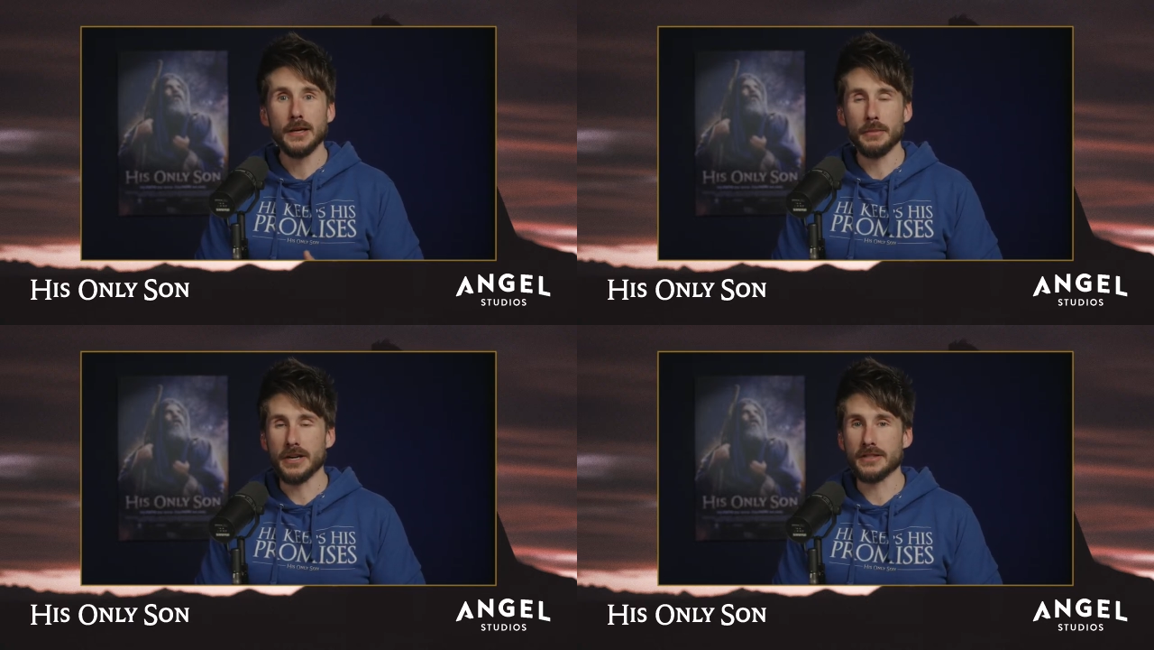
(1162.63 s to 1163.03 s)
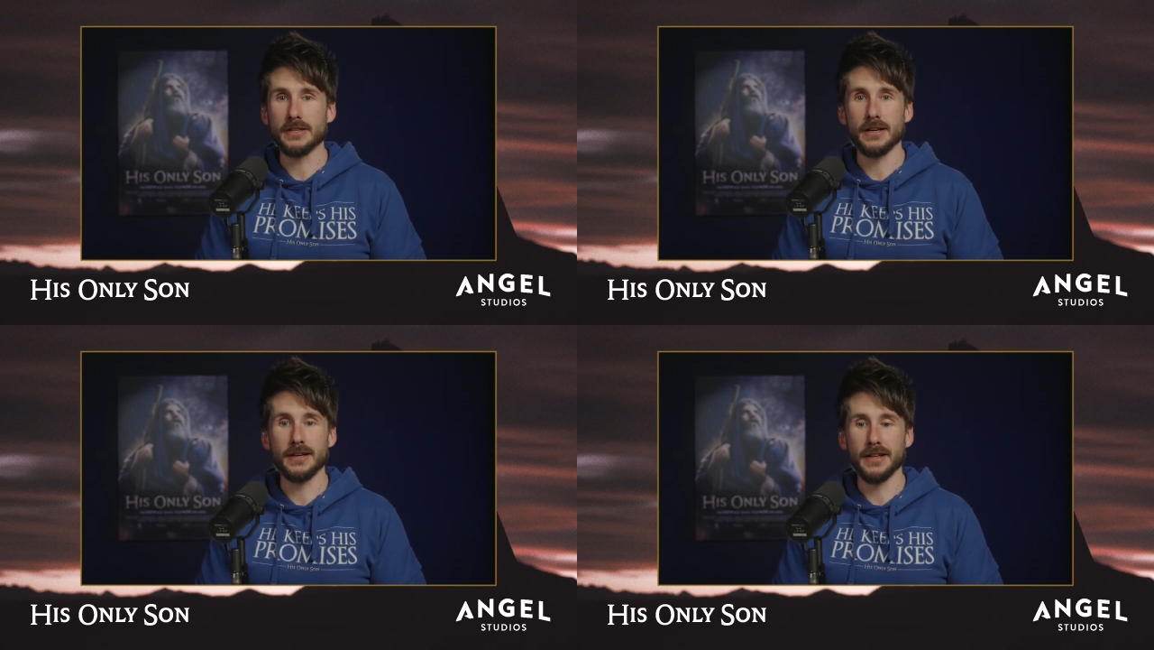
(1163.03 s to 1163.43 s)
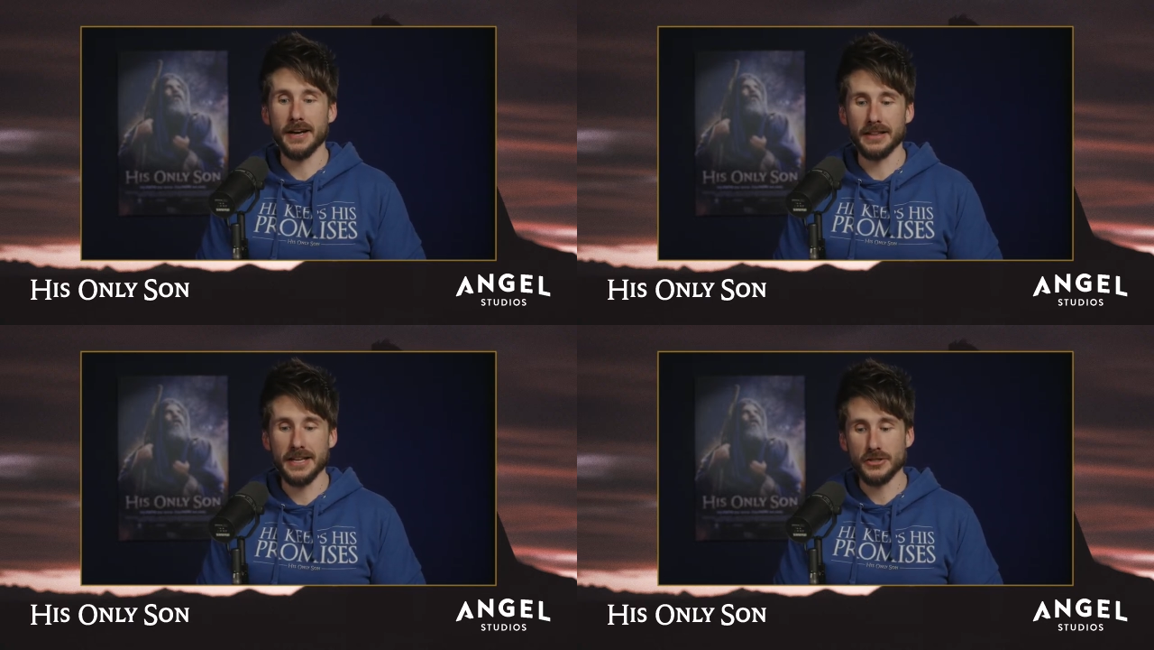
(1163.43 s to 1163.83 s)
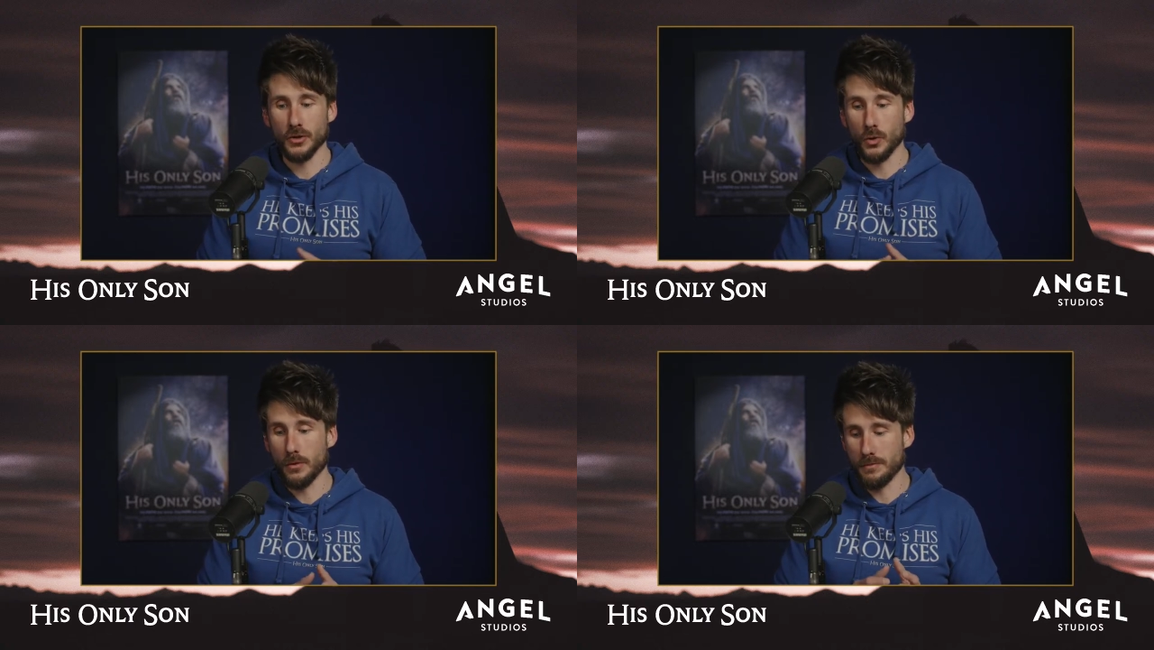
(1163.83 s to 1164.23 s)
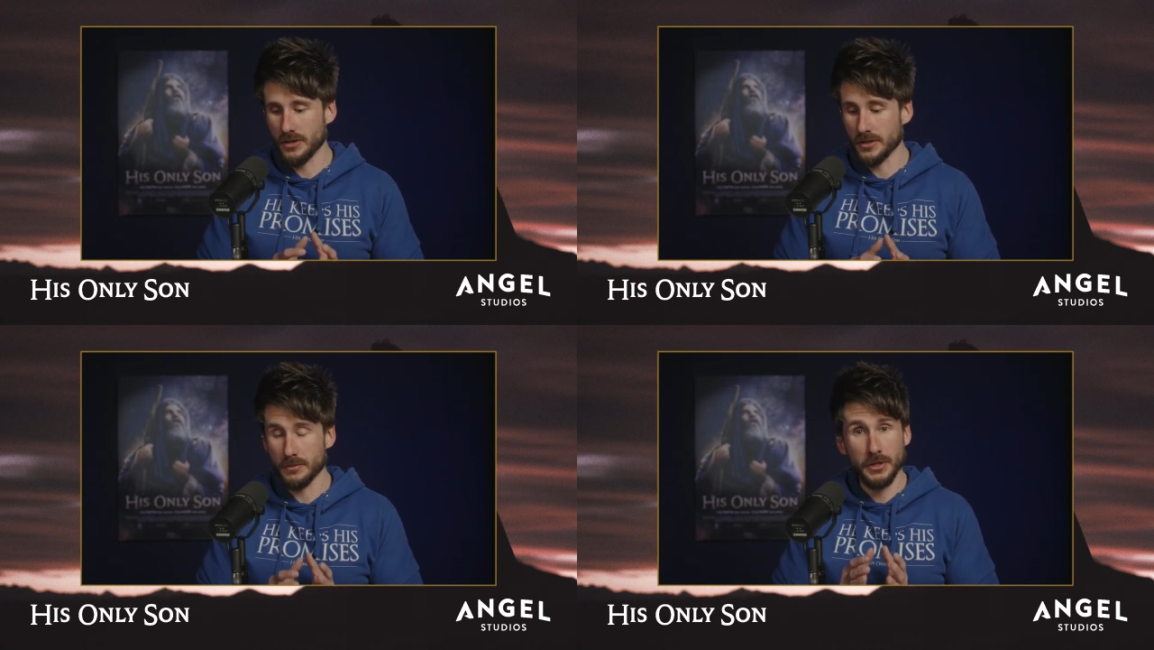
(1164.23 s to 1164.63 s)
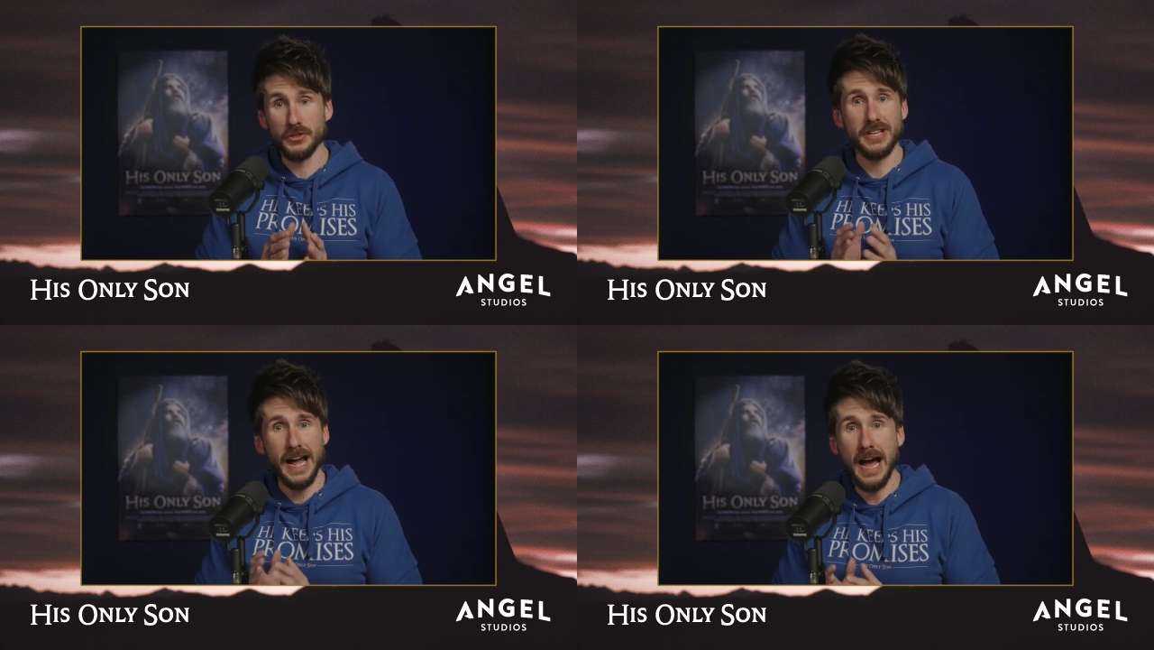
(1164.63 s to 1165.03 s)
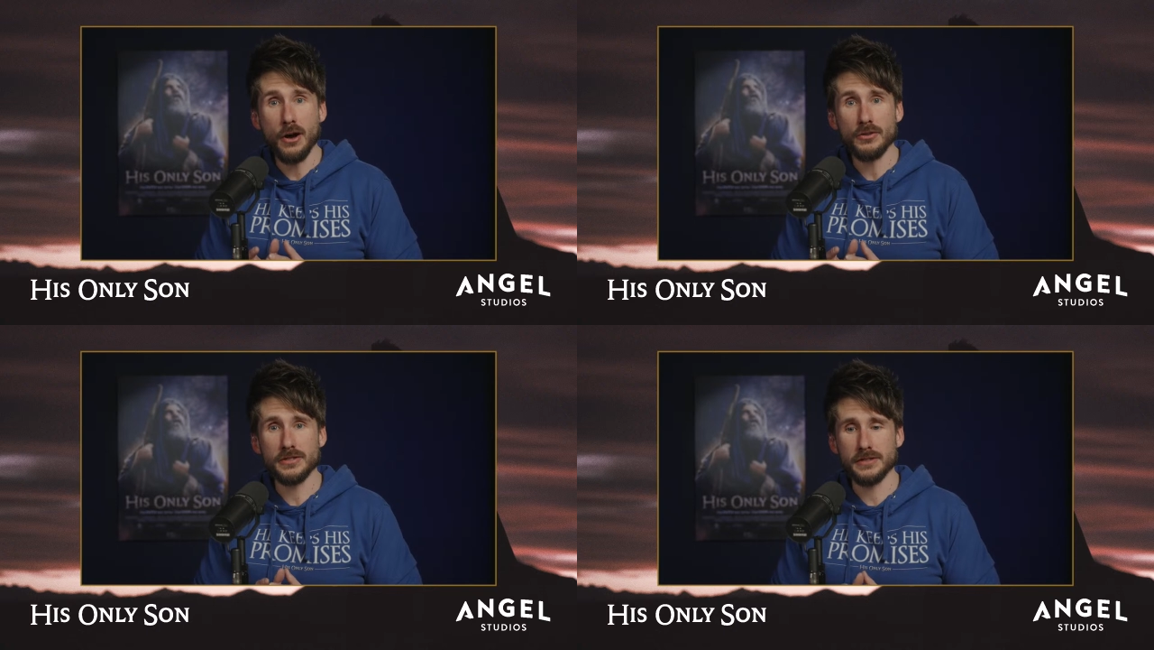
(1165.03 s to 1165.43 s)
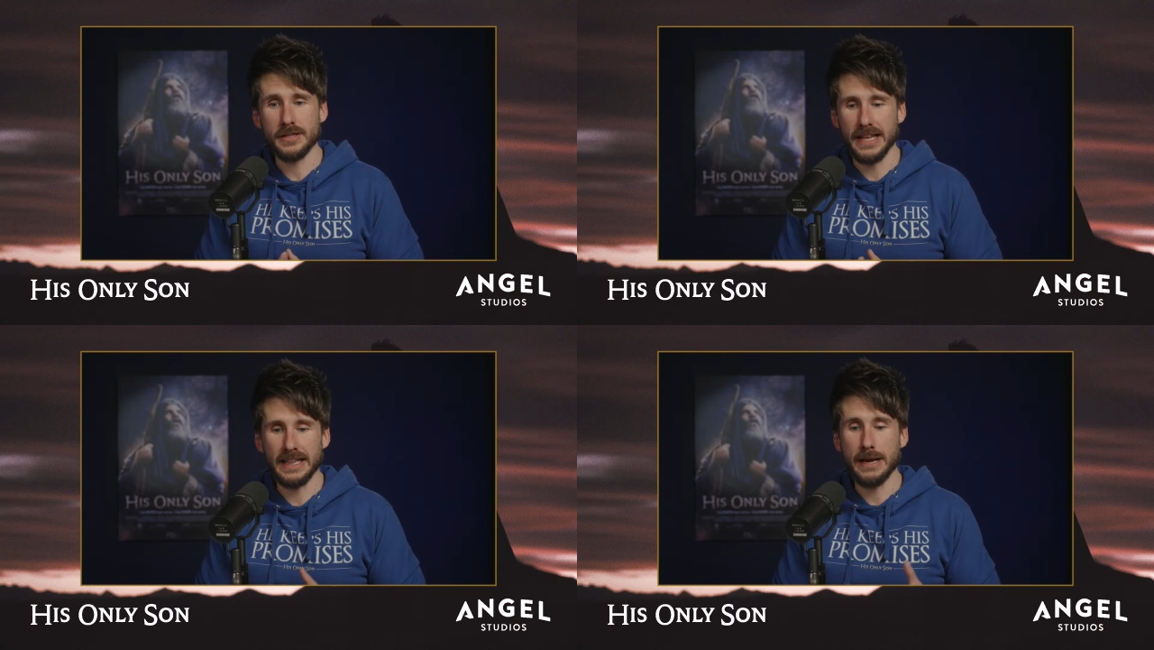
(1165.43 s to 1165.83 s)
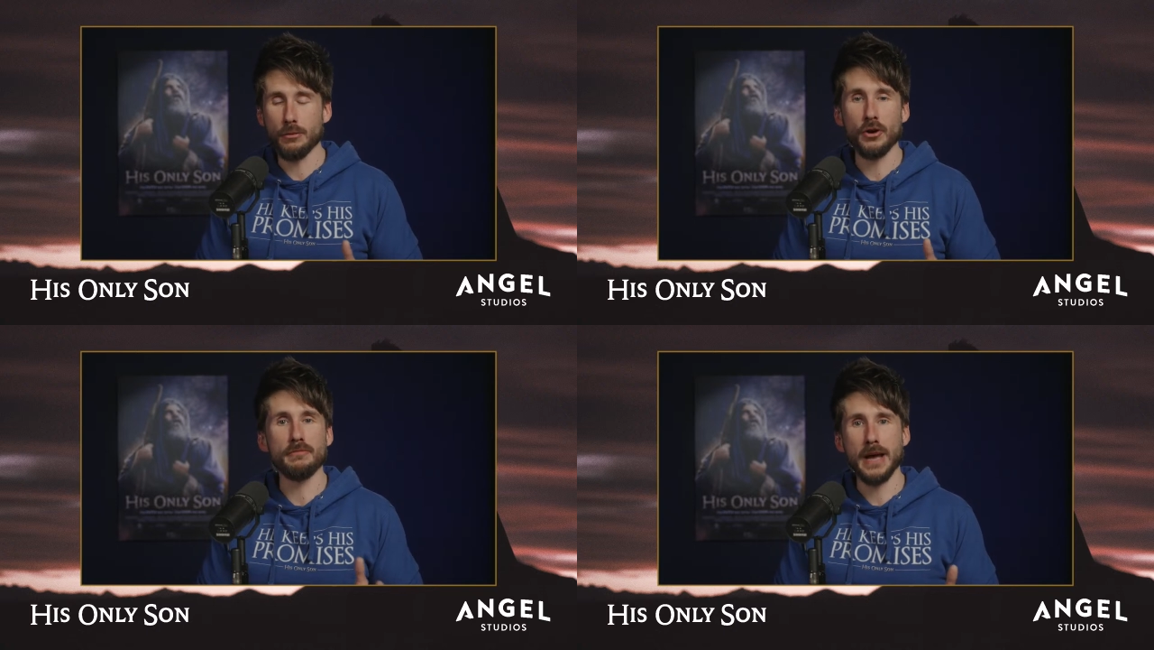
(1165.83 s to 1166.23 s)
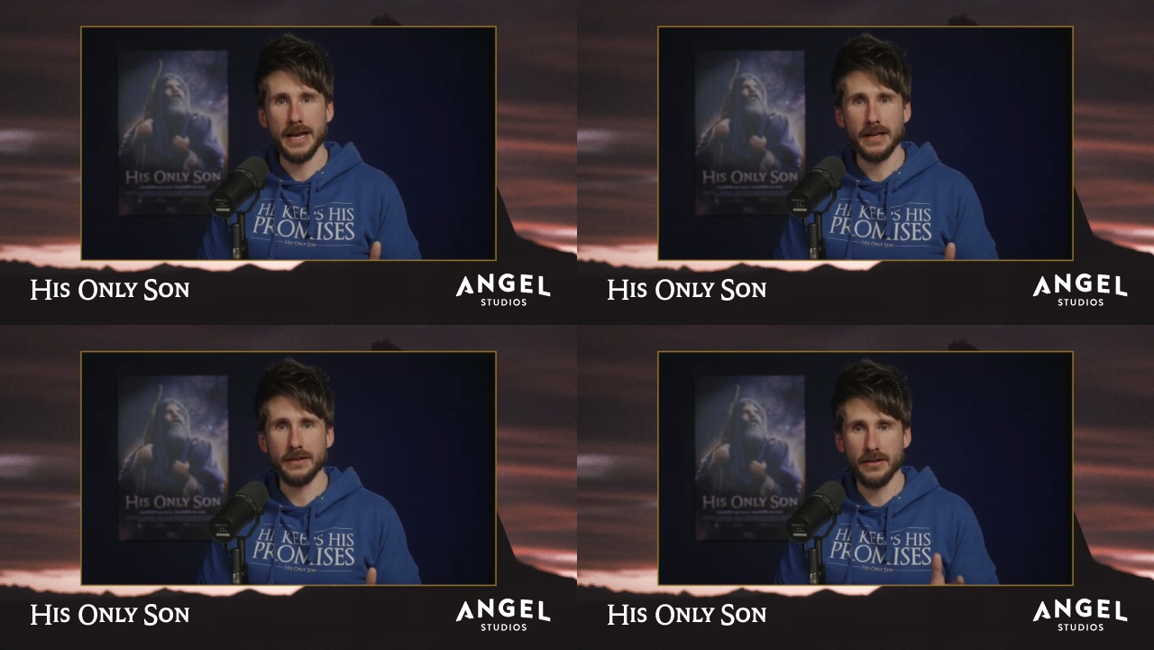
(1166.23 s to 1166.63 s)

Because unless the Lord build, builds the house, they labor in vain.